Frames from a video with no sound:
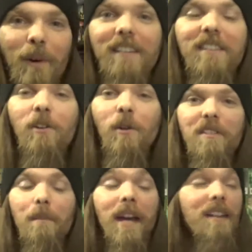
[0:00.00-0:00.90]
right there looks
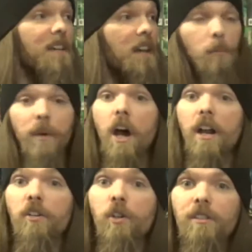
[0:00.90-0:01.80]
amazing. We got
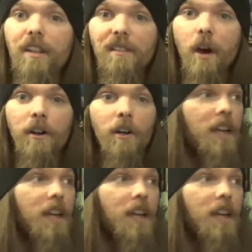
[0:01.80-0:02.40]
a new Dishonored